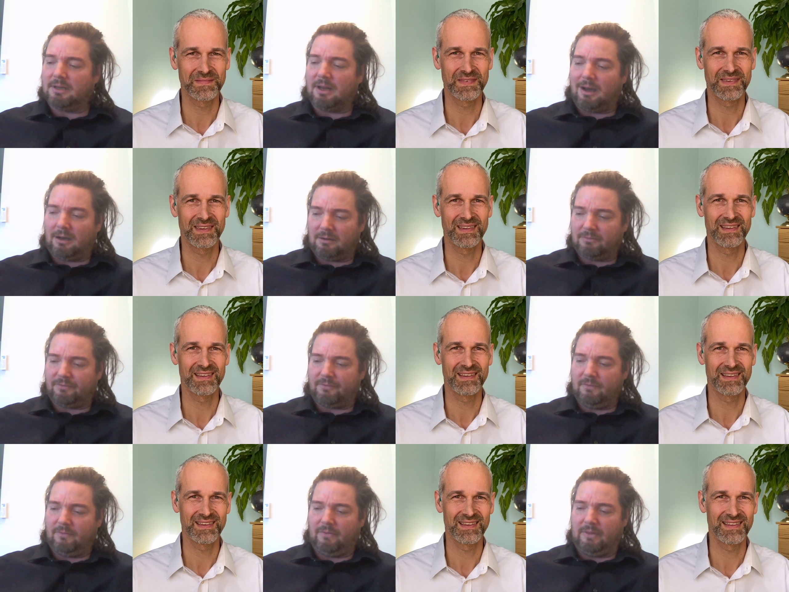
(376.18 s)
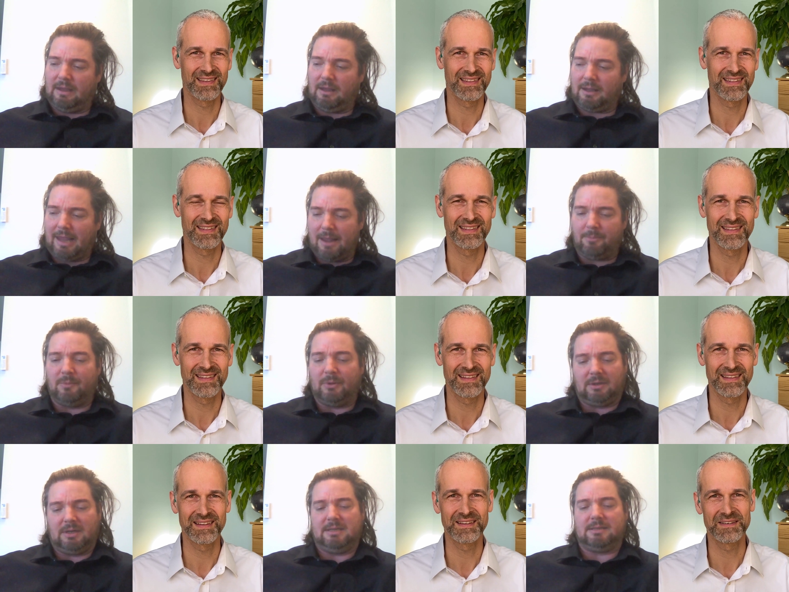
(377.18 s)
Speaker 1: of the
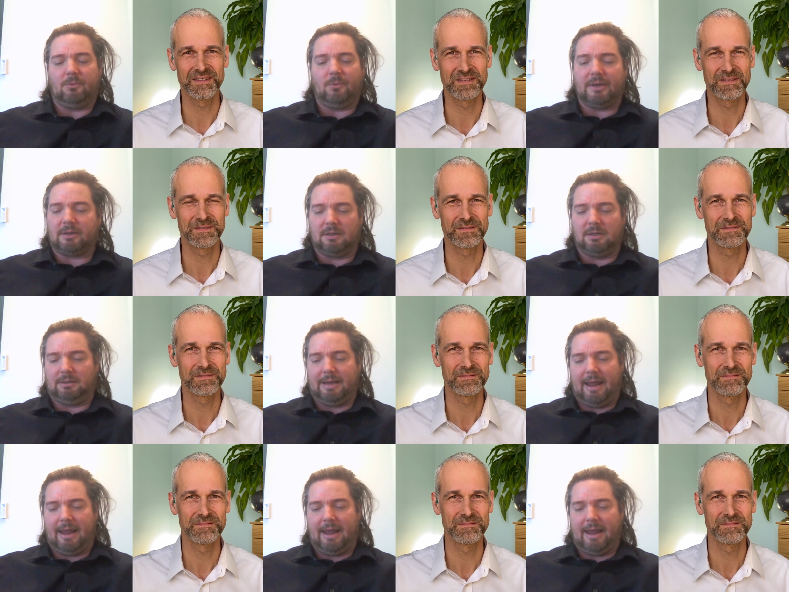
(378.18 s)
capabilities that we currently